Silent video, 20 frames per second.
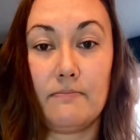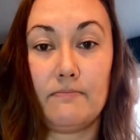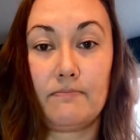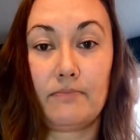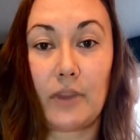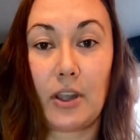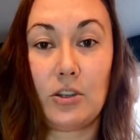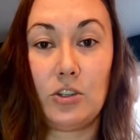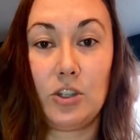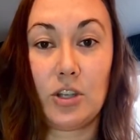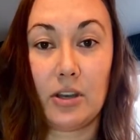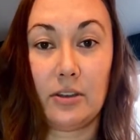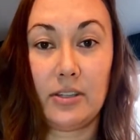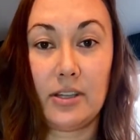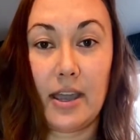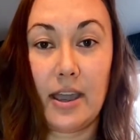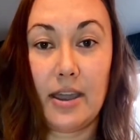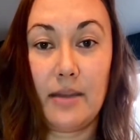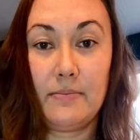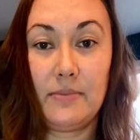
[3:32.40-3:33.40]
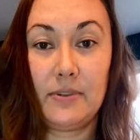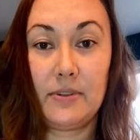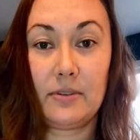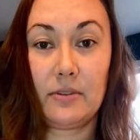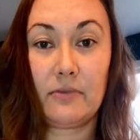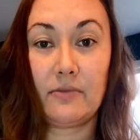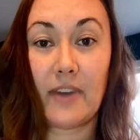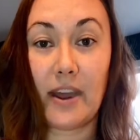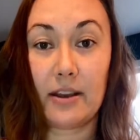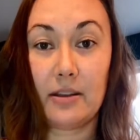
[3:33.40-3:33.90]
gel tabs,
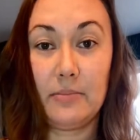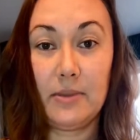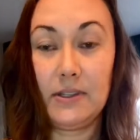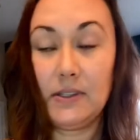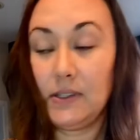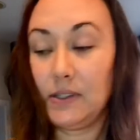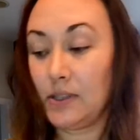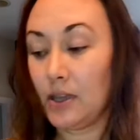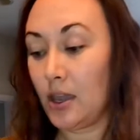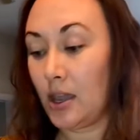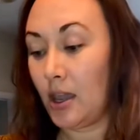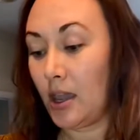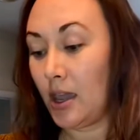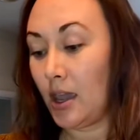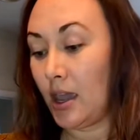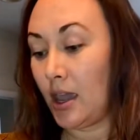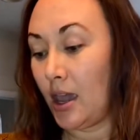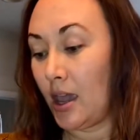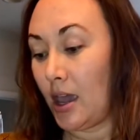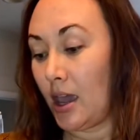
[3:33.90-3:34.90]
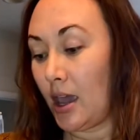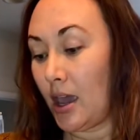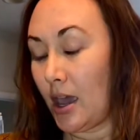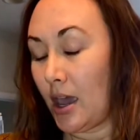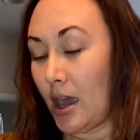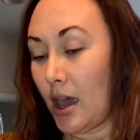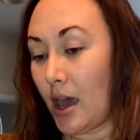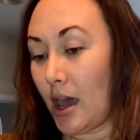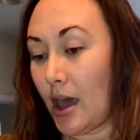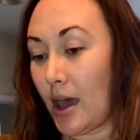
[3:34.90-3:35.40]
vitamins,
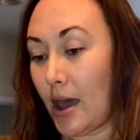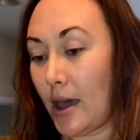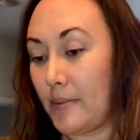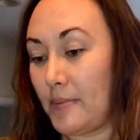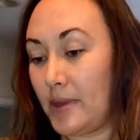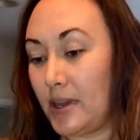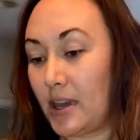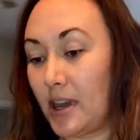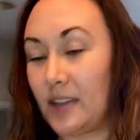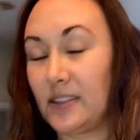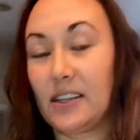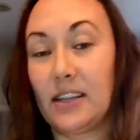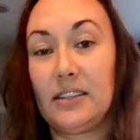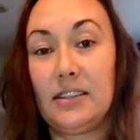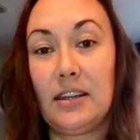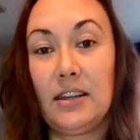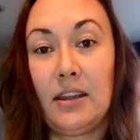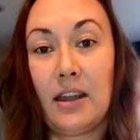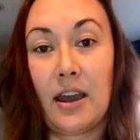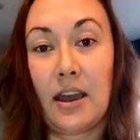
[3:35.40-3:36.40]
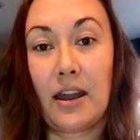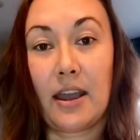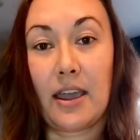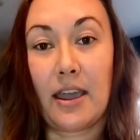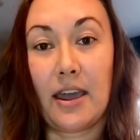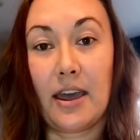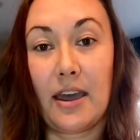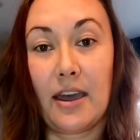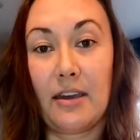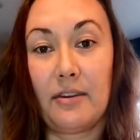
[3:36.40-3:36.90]
because I did not
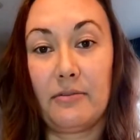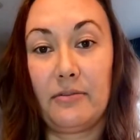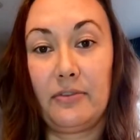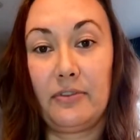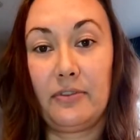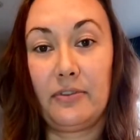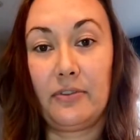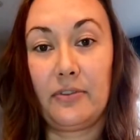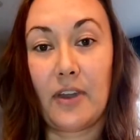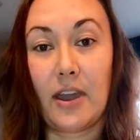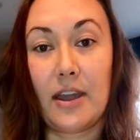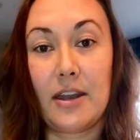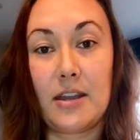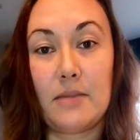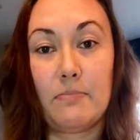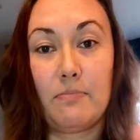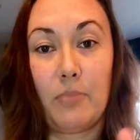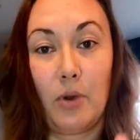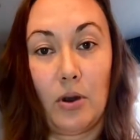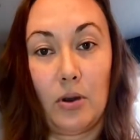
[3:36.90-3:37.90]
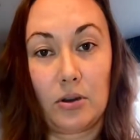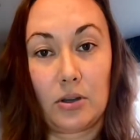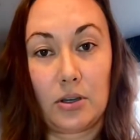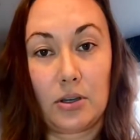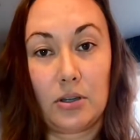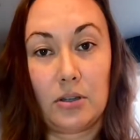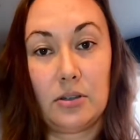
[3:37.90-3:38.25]
have any bulk